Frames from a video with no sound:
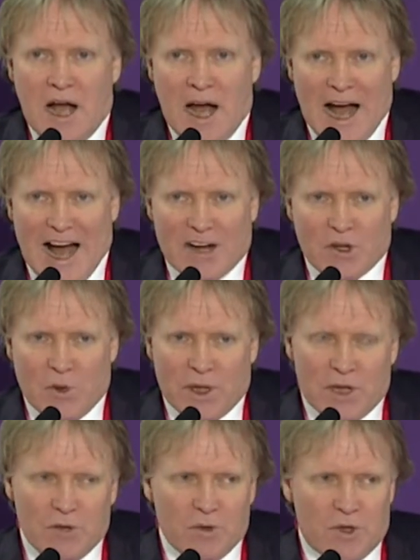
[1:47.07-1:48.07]
I'll
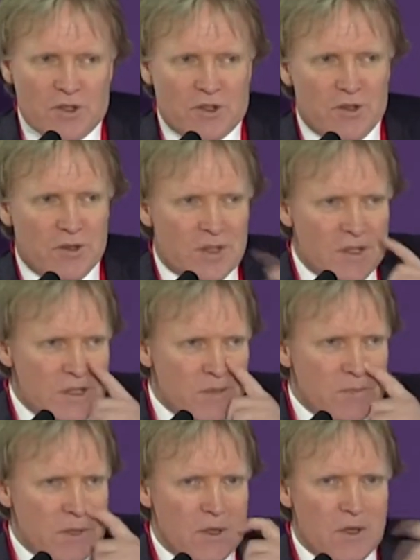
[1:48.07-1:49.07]
quickly run through this
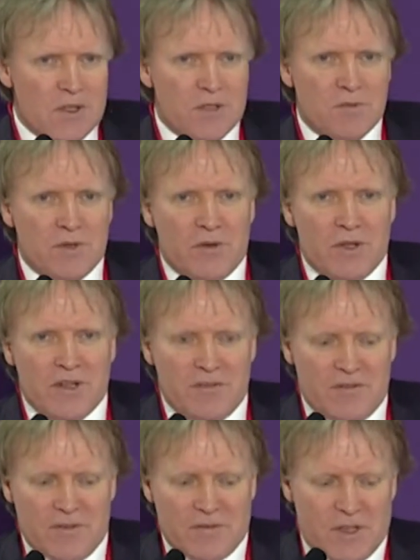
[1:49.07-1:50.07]
because we only have
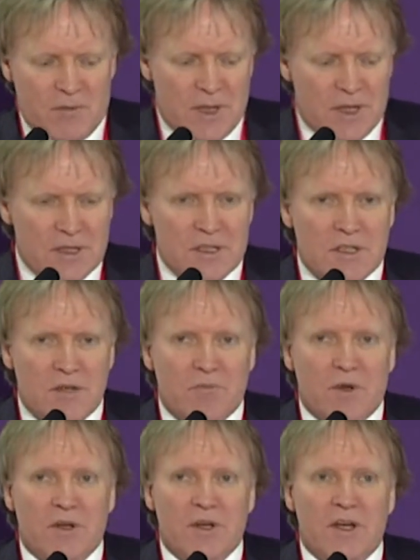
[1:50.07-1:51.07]
15 minutes,
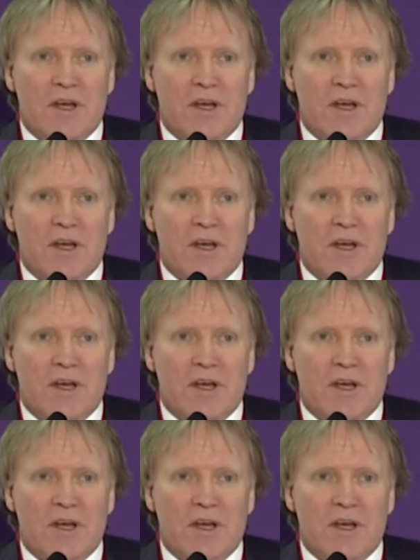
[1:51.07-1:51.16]
but